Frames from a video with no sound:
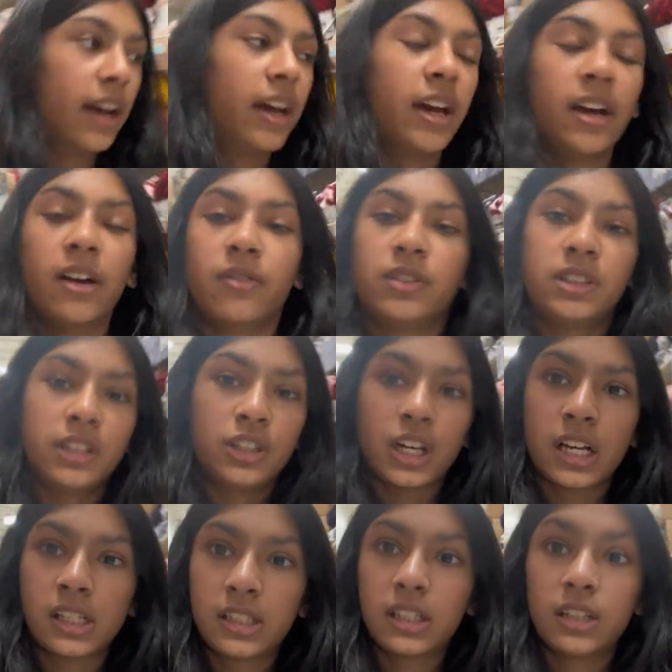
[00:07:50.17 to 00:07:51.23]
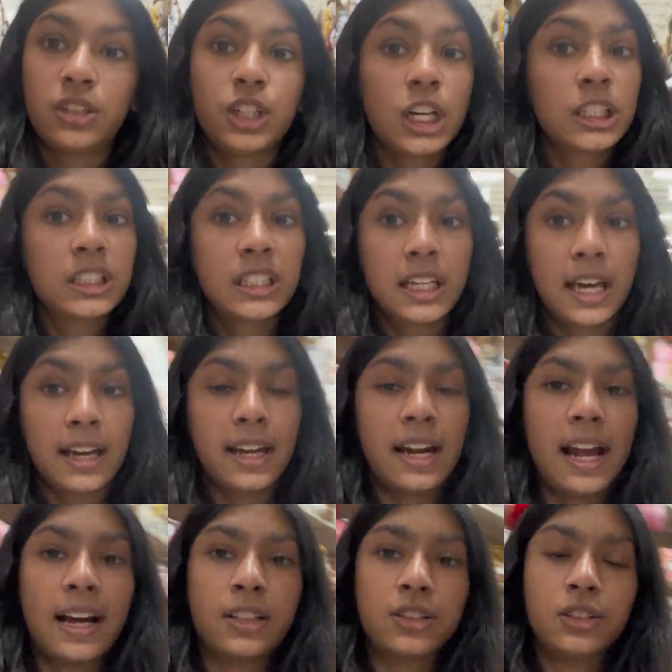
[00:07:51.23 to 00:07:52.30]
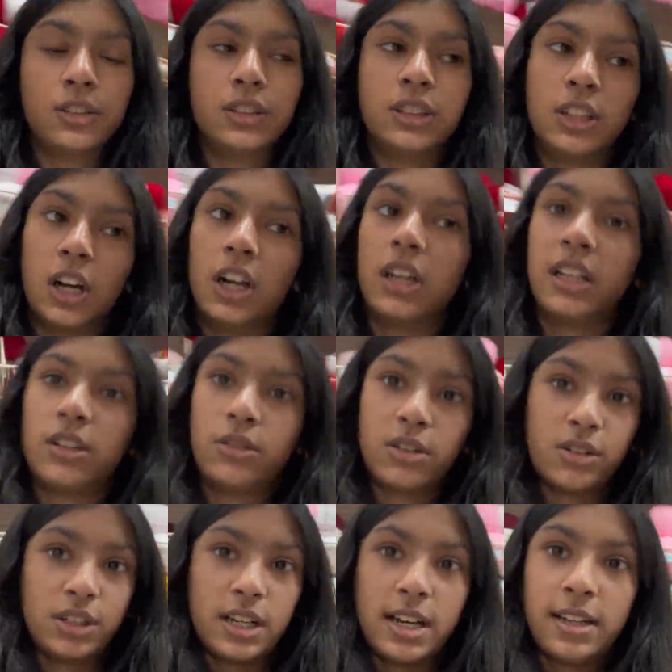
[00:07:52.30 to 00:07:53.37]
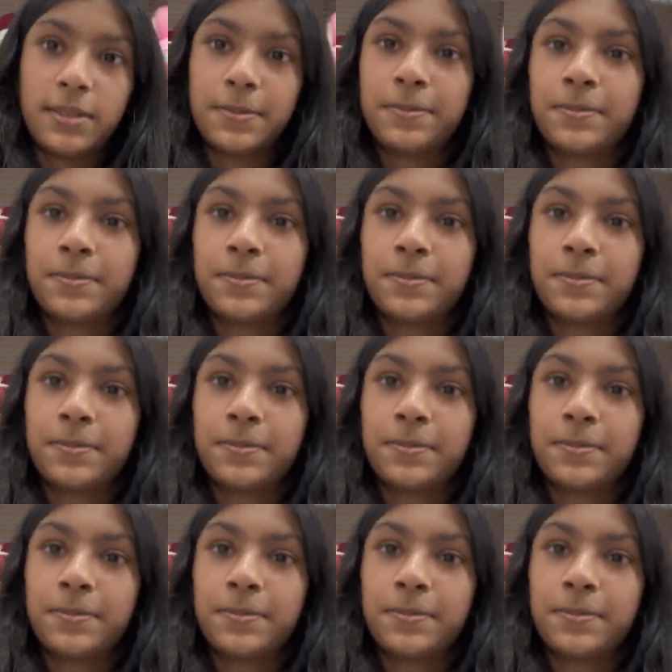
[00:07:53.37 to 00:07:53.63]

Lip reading: have suggested, just to get an actual start in crocheting.